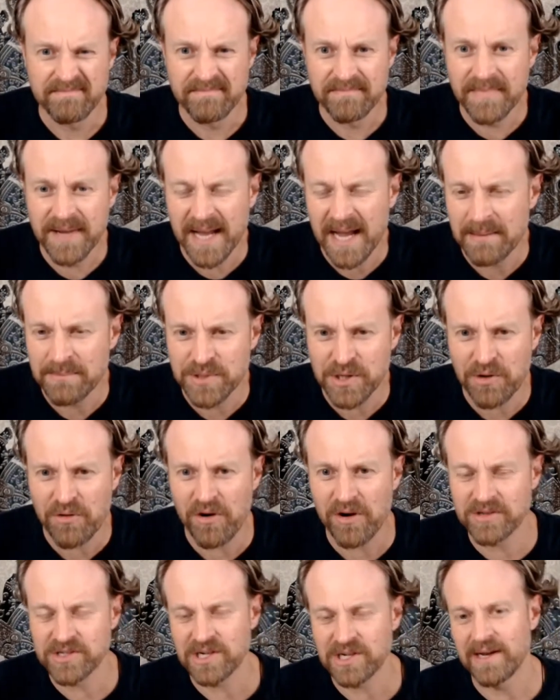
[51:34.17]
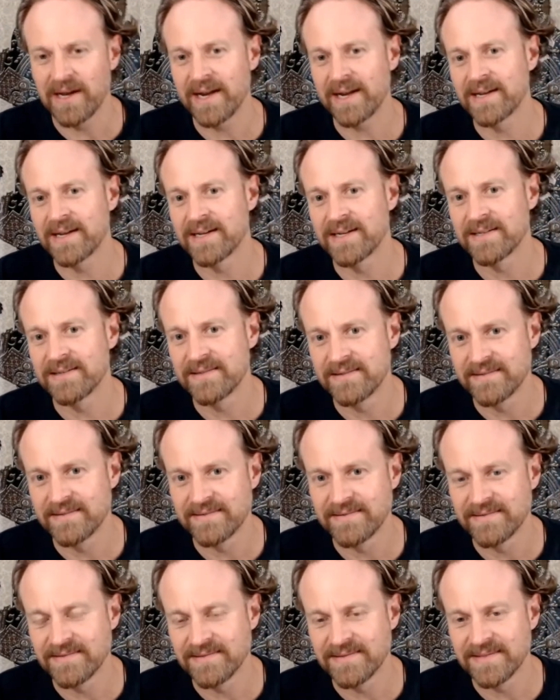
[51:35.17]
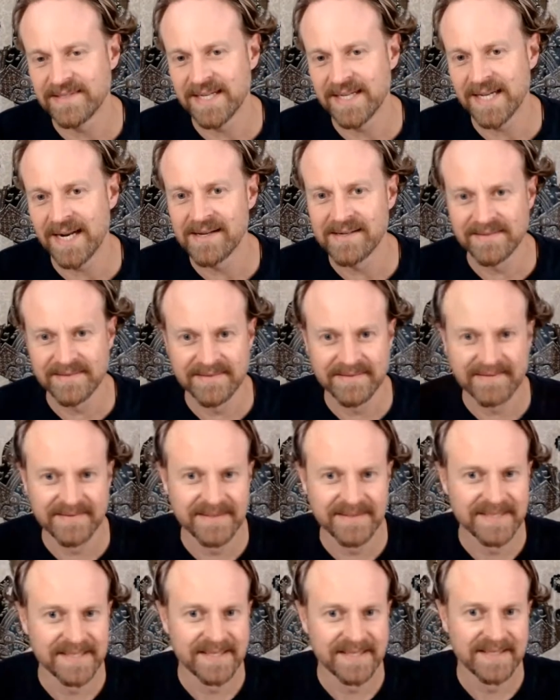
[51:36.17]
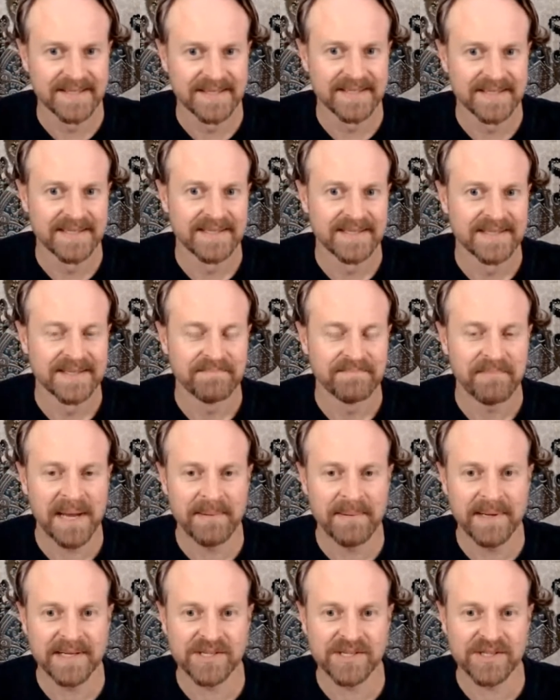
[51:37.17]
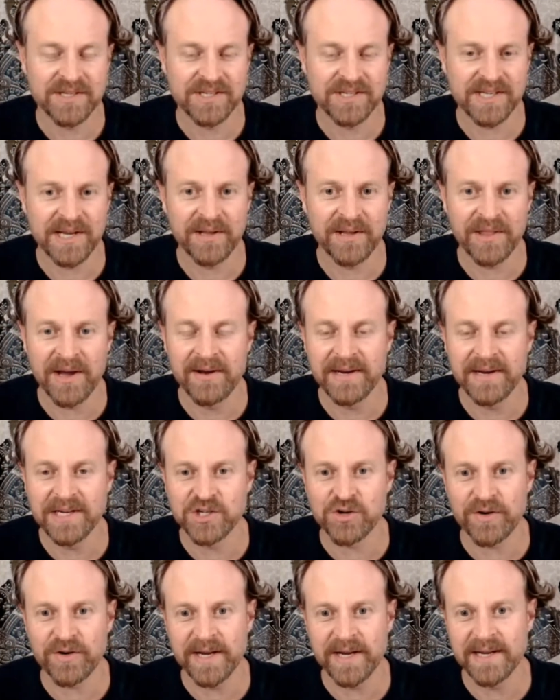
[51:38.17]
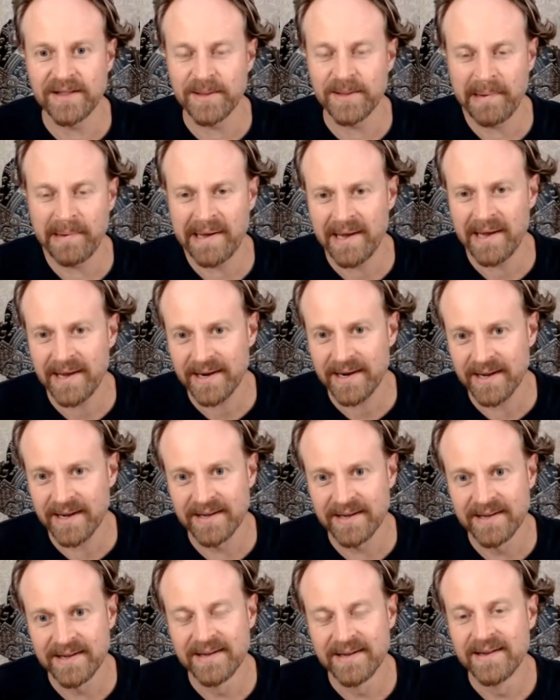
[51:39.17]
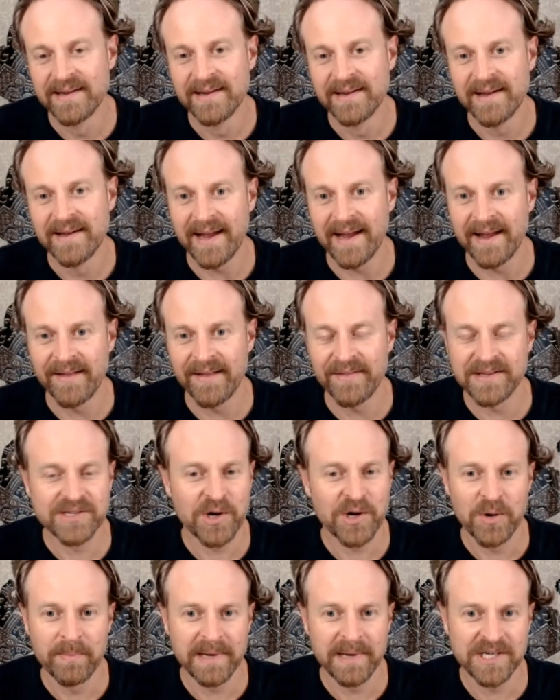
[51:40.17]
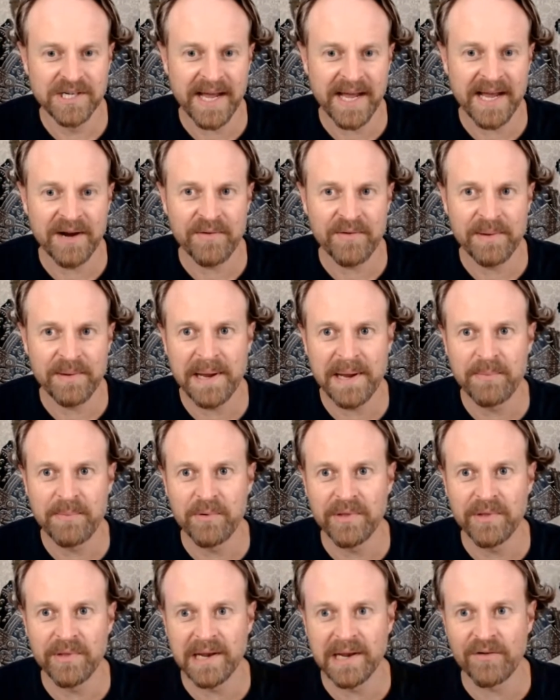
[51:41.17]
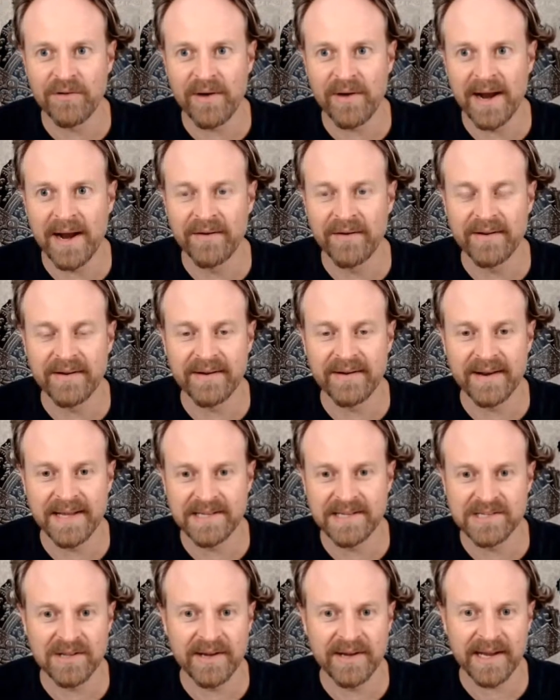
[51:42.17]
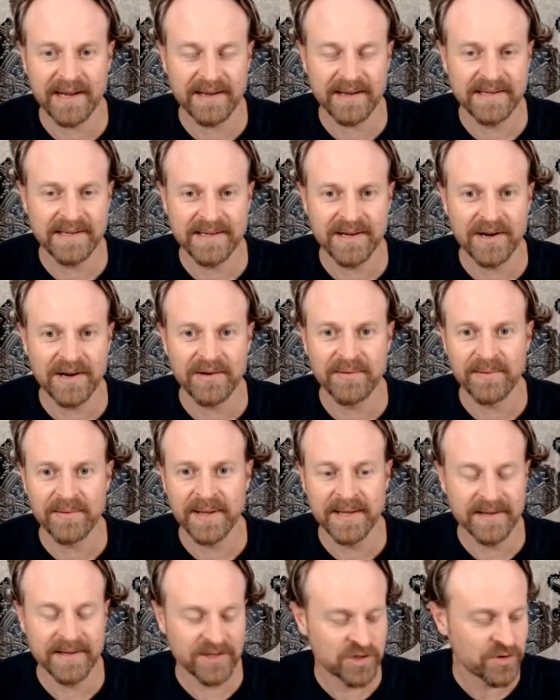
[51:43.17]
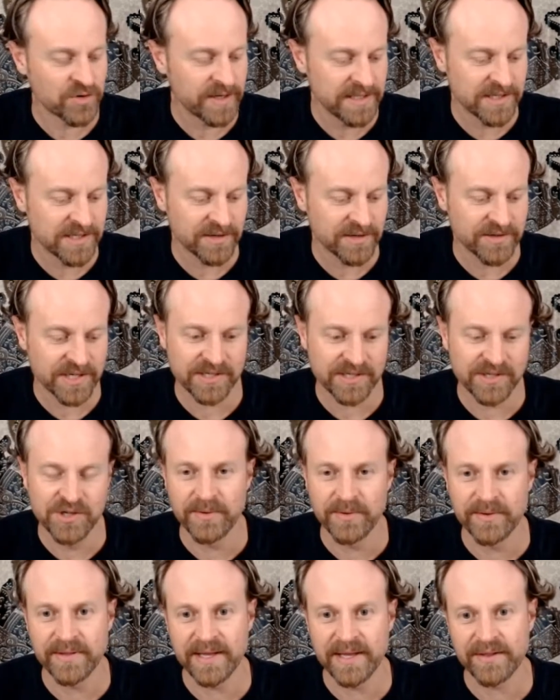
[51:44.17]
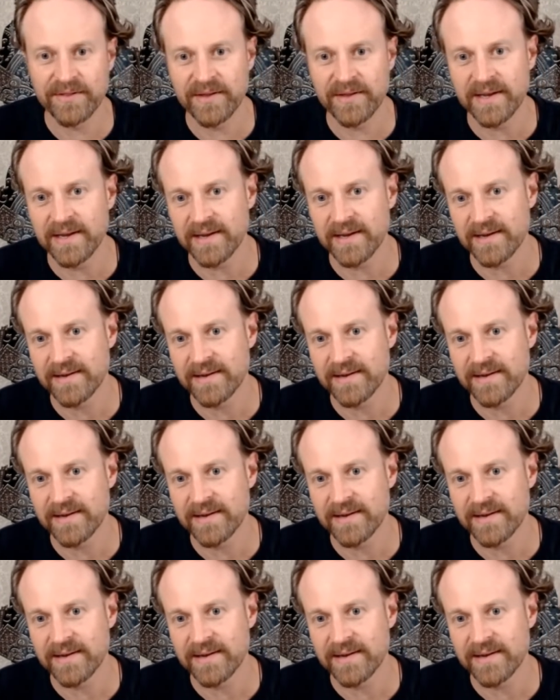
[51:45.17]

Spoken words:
comes across like? Maybe it's the only tree in the park, and there's a whole bunch of angry people that live around it, and he's like, trees are just doing their thing.